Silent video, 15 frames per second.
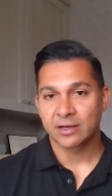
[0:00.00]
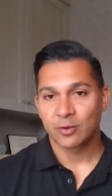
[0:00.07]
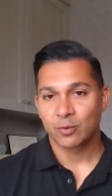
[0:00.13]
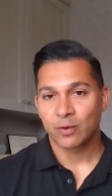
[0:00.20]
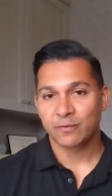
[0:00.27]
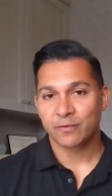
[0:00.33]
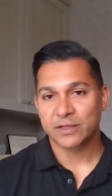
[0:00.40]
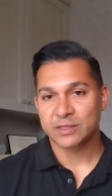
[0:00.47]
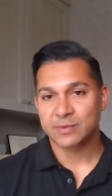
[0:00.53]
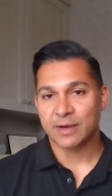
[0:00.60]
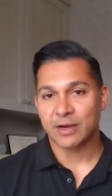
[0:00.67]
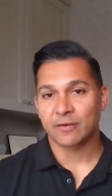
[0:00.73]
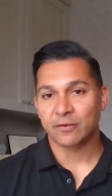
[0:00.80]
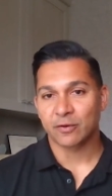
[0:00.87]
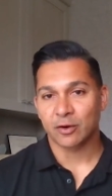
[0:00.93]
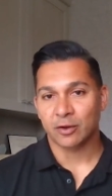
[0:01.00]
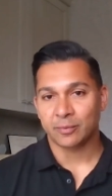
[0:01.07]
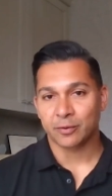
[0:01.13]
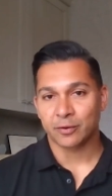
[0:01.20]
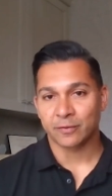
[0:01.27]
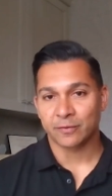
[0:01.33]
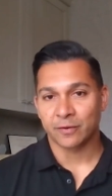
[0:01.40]
what fits my overall
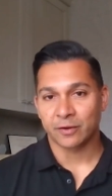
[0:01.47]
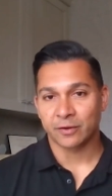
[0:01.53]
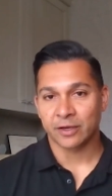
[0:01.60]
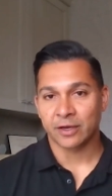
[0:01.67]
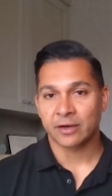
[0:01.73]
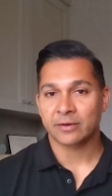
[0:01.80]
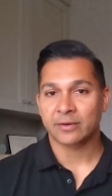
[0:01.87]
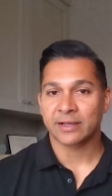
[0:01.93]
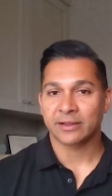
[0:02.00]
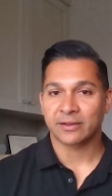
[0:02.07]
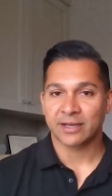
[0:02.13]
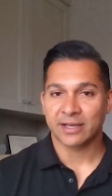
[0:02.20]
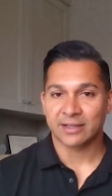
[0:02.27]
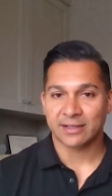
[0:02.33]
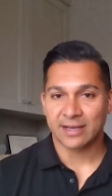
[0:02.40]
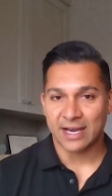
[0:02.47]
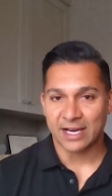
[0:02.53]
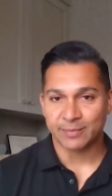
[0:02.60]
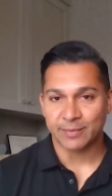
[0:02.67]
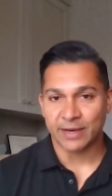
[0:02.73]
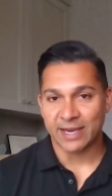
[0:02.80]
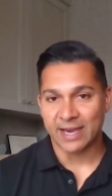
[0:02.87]
portfolio. I look
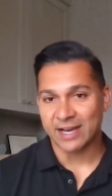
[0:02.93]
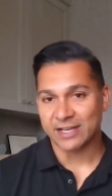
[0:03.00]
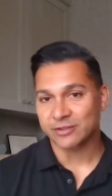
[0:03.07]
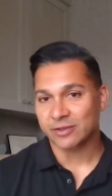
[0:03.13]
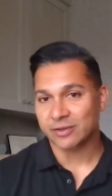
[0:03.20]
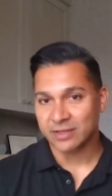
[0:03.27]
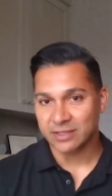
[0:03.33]
at my cash flow